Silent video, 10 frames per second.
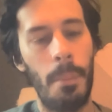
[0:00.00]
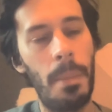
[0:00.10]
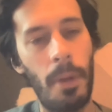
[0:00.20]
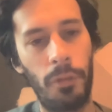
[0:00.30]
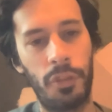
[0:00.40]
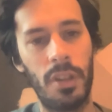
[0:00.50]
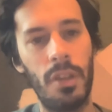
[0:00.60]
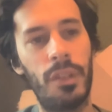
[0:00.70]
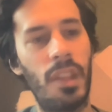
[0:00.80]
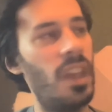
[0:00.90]
People often
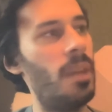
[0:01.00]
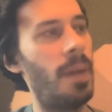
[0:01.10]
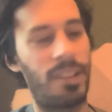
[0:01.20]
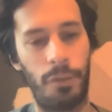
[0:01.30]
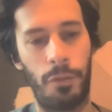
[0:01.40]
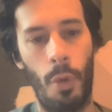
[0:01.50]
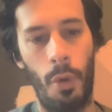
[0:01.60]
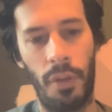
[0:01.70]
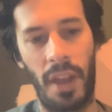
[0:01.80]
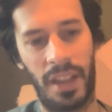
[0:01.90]
use the
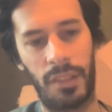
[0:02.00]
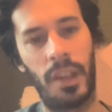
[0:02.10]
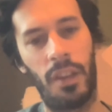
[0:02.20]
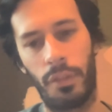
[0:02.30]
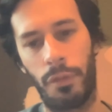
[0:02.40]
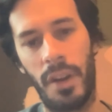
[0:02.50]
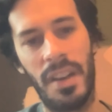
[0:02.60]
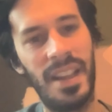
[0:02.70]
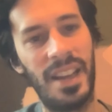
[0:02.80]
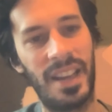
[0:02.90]
metaphor of like it's searching for a
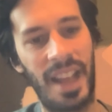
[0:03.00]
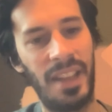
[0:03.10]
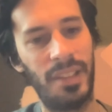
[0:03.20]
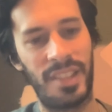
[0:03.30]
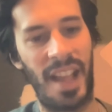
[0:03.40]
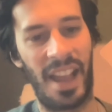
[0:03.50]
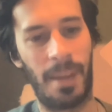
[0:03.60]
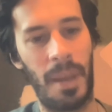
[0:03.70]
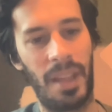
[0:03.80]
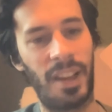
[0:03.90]
needle in a haystack,
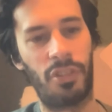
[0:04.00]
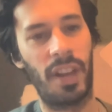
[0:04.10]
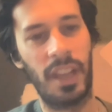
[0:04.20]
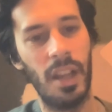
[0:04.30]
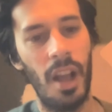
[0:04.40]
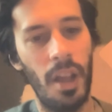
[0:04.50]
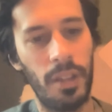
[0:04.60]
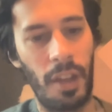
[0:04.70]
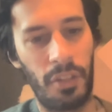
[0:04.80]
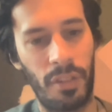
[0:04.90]
but it's actually
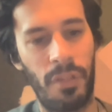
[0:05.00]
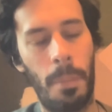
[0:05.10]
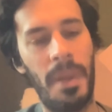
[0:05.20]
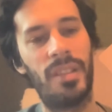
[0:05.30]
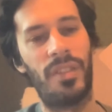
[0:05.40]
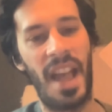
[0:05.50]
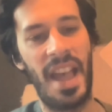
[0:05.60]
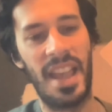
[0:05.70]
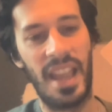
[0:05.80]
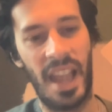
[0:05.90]
searching for a piece of
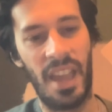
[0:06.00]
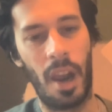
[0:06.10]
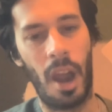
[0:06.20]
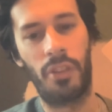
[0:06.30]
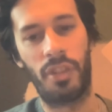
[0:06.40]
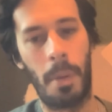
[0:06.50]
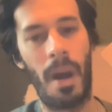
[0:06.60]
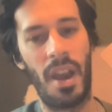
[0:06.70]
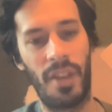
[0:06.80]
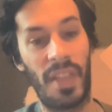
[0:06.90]
hay in a larger
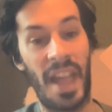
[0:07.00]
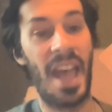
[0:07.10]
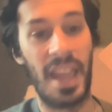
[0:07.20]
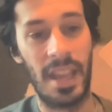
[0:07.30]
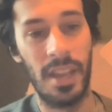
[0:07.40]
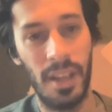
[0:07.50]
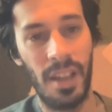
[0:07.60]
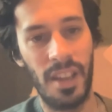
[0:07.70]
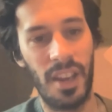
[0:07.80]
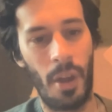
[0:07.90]
pile of other hay.
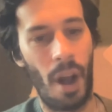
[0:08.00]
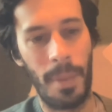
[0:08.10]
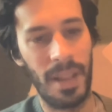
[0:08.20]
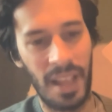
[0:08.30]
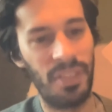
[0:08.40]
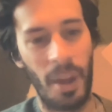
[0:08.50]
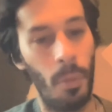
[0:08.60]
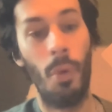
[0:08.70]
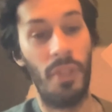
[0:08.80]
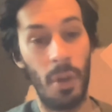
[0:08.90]
I mean, they
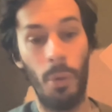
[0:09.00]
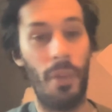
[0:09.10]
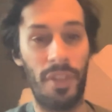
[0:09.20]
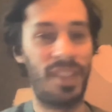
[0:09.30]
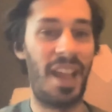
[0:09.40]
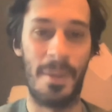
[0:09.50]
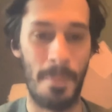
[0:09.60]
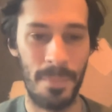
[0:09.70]
all look the same.